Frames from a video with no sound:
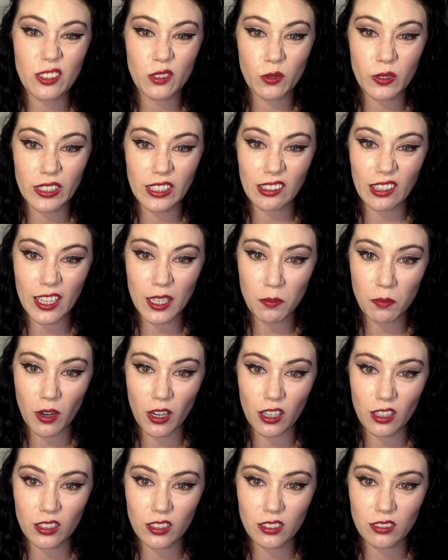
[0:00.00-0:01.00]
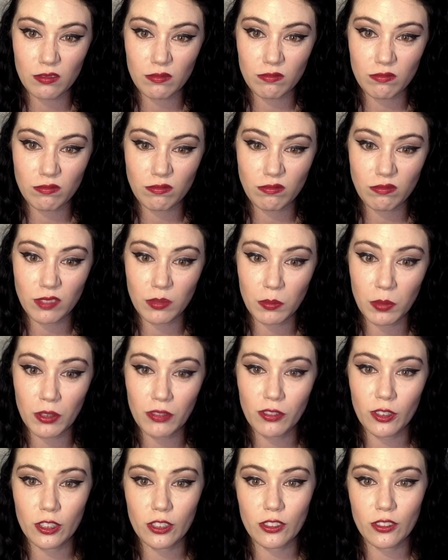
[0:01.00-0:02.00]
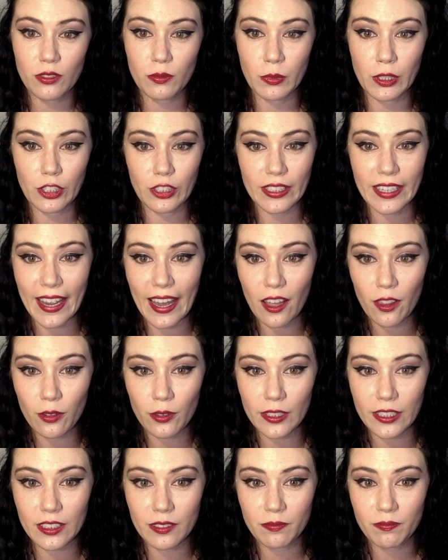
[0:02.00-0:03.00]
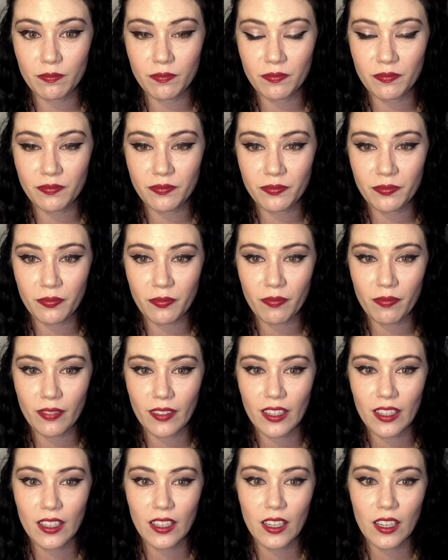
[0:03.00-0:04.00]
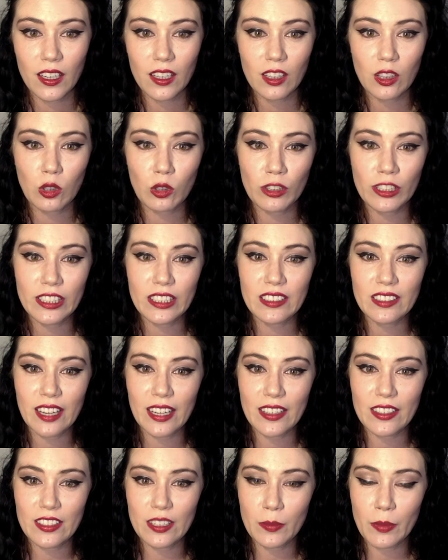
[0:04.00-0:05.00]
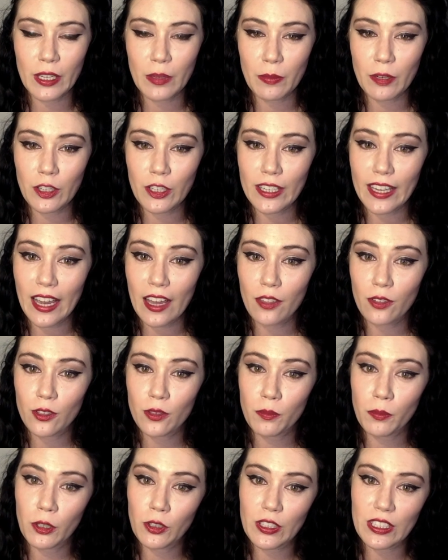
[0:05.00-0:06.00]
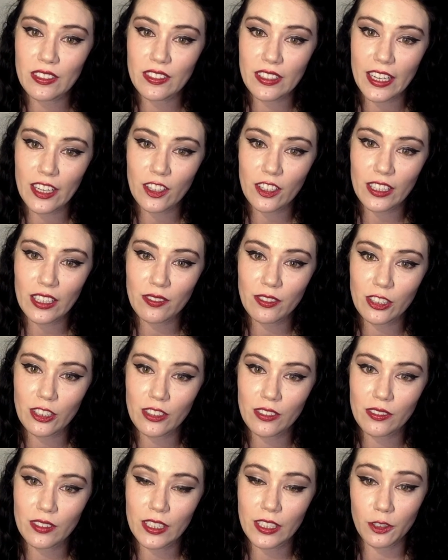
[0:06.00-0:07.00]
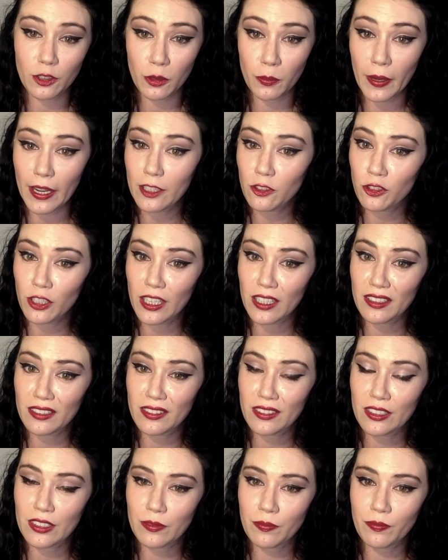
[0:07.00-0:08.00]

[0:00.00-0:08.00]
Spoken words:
really like Mark and prefers Mary Catherine, Lori decides to make Mary Catherine Bodie's caregiver in her pet trust.